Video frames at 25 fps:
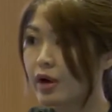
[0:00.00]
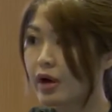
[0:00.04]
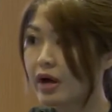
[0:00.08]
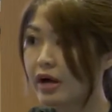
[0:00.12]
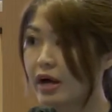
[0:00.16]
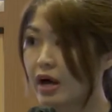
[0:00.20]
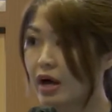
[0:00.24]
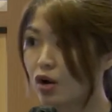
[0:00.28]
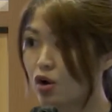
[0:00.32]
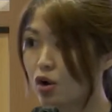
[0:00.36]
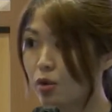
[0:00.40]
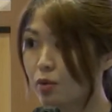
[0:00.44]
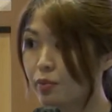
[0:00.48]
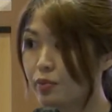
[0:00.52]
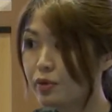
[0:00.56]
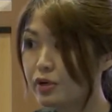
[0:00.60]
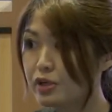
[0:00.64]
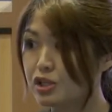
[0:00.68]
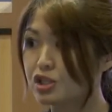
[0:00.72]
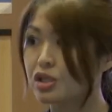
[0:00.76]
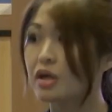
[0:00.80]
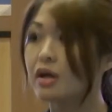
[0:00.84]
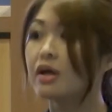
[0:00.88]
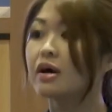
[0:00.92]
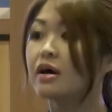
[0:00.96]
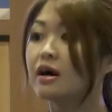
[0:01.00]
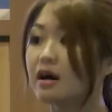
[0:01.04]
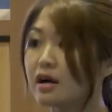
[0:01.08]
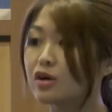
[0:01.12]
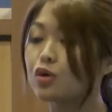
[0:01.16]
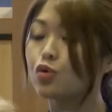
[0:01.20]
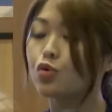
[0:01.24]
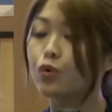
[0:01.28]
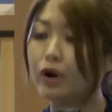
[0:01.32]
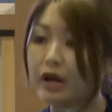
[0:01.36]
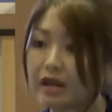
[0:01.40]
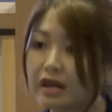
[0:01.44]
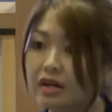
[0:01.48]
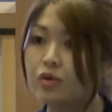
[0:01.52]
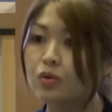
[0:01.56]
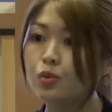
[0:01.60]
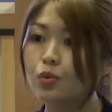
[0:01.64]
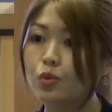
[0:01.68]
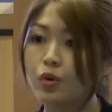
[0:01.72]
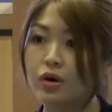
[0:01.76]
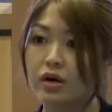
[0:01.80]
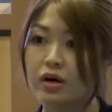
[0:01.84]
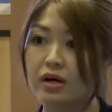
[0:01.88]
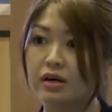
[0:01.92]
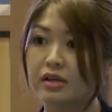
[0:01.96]
accomplish a greater
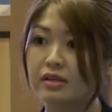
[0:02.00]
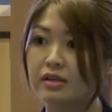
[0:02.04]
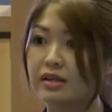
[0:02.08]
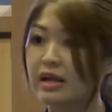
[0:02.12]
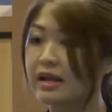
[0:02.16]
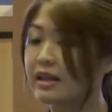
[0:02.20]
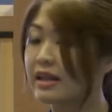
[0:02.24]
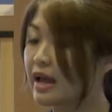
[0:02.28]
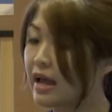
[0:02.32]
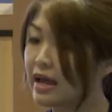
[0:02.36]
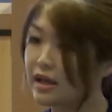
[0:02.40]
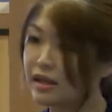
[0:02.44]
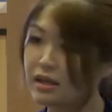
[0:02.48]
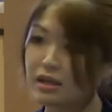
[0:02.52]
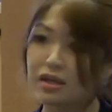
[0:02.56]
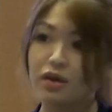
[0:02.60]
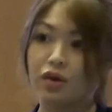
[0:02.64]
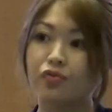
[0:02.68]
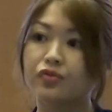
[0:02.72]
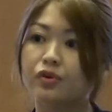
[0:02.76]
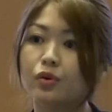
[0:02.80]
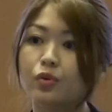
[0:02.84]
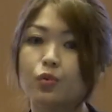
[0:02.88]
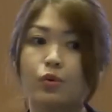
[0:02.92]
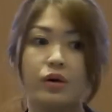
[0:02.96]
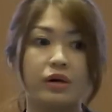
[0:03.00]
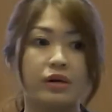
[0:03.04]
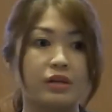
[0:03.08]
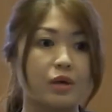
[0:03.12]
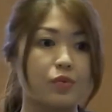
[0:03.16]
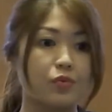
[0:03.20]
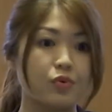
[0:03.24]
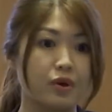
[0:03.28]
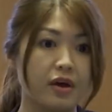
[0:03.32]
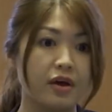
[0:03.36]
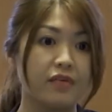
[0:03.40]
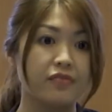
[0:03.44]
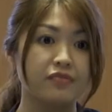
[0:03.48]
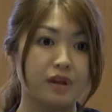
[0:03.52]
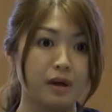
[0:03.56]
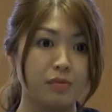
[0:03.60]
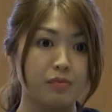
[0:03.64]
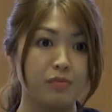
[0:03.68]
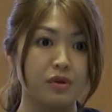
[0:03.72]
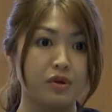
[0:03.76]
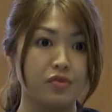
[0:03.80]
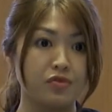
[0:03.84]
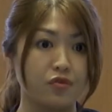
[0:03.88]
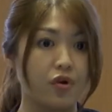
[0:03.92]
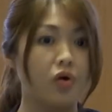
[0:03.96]
work than any of the work that we have done
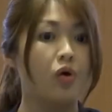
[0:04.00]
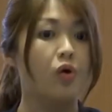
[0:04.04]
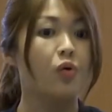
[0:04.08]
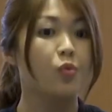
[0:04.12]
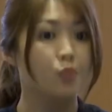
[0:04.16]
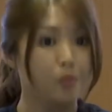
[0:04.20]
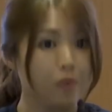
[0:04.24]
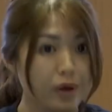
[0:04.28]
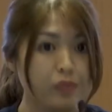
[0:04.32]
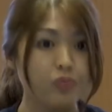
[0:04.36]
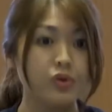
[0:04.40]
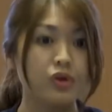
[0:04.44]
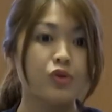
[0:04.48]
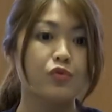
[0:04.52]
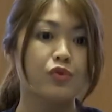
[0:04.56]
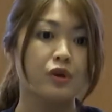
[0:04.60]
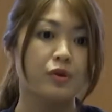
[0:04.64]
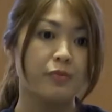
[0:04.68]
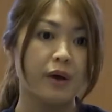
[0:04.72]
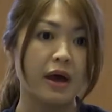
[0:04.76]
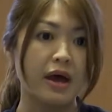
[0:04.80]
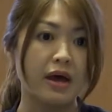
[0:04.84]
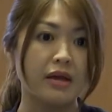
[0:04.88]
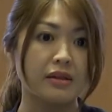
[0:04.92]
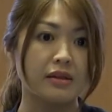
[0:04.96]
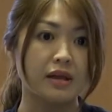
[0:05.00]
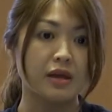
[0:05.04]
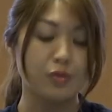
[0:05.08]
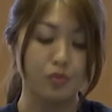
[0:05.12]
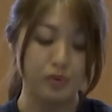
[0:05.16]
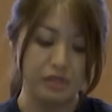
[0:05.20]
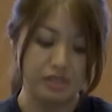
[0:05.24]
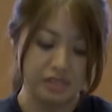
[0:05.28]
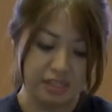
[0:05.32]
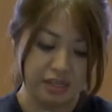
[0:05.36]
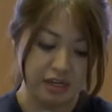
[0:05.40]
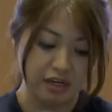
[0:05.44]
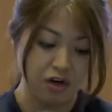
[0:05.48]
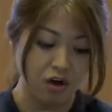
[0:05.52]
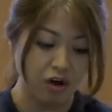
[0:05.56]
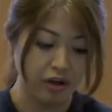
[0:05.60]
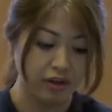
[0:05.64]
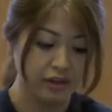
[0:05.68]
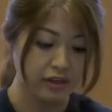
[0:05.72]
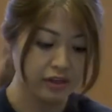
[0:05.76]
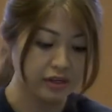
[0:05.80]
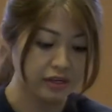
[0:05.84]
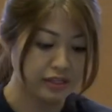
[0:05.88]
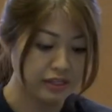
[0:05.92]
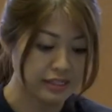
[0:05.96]
before when we repent and we seek God
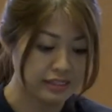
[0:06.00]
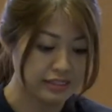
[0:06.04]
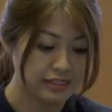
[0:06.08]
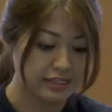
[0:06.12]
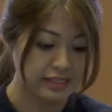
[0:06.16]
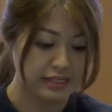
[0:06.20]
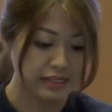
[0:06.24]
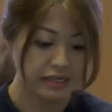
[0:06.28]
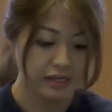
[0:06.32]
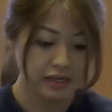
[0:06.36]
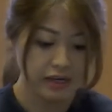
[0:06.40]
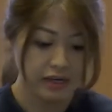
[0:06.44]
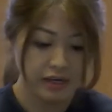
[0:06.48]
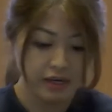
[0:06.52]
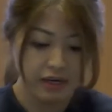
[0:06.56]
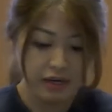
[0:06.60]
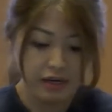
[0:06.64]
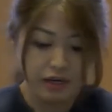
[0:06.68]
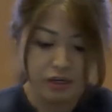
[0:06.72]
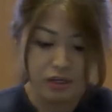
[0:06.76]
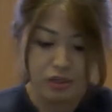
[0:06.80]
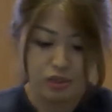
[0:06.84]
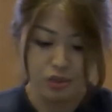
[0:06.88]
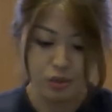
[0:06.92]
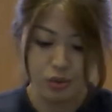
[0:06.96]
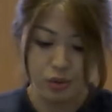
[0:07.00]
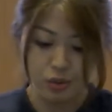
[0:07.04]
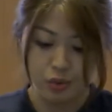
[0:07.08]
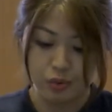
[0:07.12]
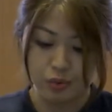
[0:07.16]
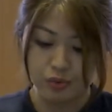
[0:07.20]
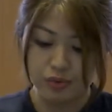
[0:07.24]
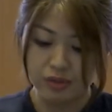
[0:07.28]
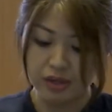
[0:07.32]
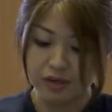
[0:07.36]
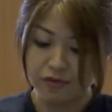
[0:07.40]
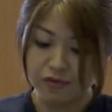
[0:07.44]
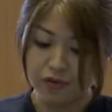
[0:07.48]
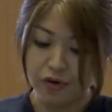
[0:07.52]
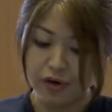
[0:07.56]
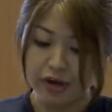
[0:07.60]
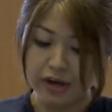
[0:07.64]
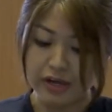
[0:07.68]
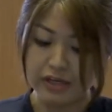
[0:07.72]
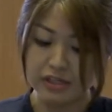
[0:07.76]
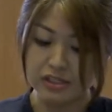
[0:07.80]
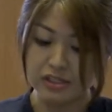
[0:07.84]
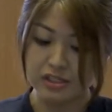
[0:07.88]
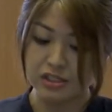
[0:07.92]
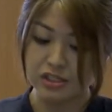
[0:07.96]
earnestly. So therefore,
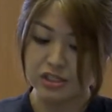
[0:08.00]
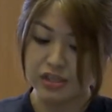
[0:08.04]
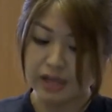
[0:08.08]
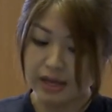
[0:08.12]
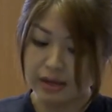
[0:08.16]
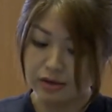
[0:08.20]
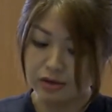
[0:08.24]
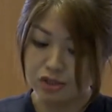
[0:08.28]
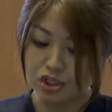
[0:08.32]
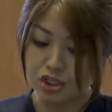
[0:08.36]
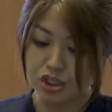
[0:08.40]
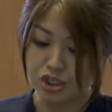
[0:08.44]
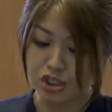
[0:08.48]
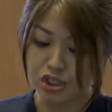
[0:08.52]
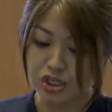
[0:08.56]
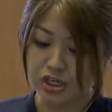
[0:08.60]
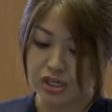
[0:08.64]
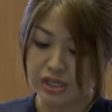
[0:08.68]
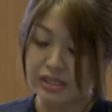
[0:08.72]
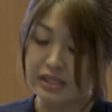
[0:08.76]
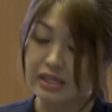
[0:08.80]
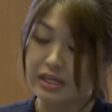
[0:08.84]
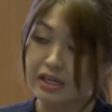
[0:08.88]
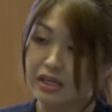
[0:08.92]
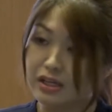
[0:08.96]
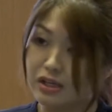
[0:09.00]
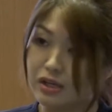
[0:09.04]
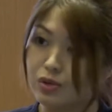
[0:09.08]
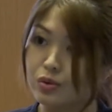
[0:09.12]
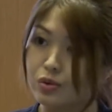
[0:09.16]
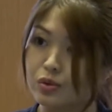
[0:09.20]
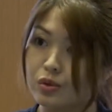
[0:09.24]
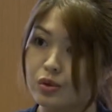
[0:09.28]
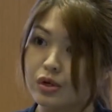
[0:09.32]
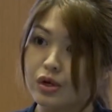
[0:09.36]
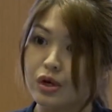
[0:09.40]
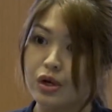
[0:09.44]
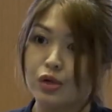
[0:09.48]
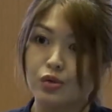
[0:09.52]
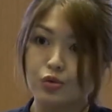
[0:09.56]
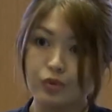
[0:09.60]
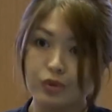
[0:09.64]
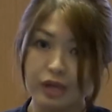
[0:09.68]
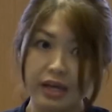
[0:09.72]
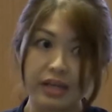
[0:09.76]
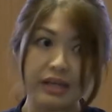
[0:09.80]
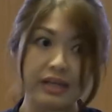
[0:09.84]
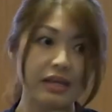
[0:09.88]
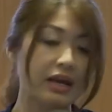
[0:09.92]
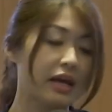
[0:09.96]
as Zion Church continue to
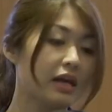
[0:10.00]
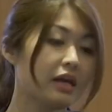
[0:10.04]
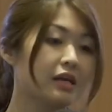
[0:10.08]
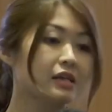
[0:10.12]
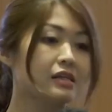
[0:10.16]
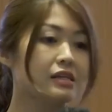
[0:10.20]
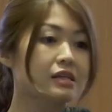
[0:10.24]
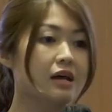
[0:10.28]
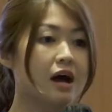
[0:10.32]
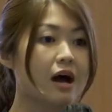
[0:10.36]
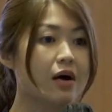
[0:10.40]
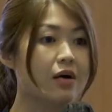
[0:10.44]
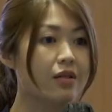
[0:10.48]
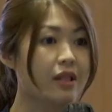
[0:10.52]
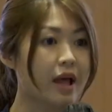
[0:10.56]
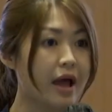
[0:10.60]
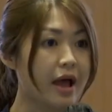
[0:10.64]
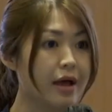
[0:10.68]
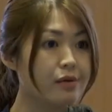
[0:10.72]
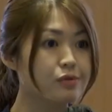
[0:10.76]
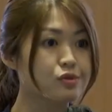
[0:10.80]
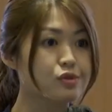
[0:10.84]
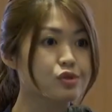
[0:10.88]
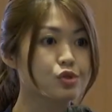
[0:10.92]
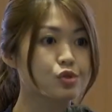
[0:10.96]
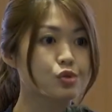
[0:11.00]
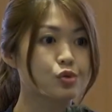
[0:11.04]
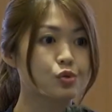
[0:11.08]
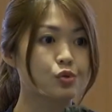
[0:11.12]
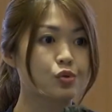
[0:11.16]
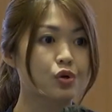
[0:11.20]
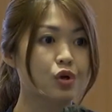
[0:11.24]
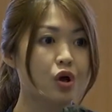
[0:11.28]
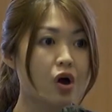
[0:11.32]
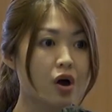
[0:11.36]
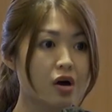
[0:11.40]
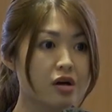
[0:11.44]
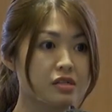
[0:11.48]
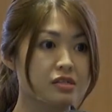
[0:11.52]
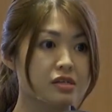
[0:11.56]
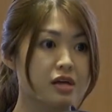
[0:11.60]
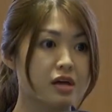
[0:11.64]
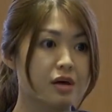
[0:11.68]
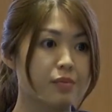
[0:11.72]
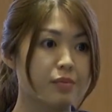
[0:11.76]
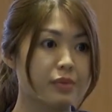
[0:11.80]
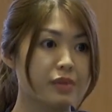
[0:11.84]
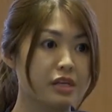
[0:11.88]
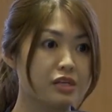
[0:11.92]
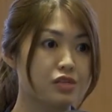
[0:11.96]
dedicate our lives to God's
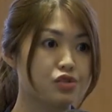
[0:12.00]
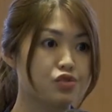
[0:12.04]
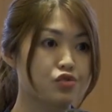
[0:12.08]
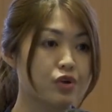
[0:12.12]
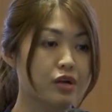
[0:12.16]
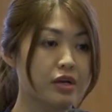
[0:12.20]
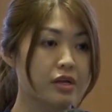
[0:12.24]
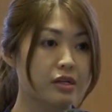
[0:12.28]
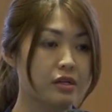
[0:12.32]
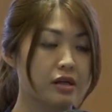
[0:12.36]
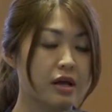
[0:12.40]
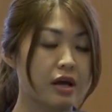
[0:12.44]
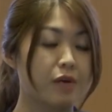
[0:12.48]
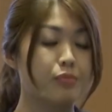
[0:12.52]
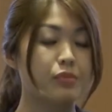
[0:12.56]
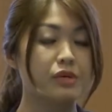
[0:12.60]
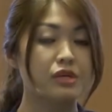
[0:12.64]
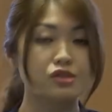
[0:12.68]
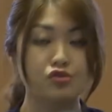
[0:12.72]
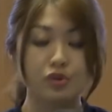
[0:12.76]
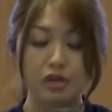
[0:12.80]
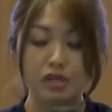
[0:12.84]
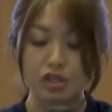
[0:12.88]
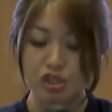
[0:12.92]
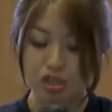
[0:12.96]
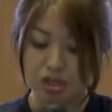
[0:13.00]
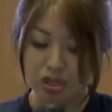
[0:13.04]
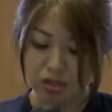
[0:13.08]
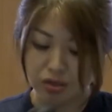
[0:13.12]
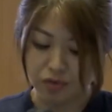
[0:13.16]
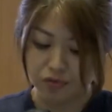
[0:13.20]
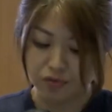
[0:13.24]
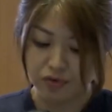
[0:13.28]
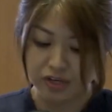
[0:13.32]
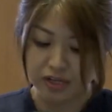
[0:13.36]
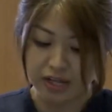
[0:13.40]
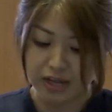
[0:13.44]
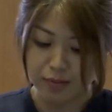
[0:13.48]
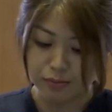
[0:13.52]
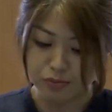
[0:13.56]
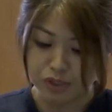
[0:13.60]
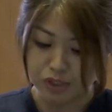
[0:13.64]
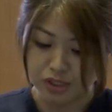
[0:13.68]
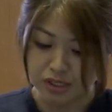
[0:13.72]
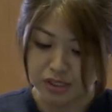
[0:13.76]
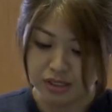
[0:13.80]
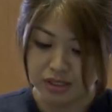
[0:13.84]
administration of redemption,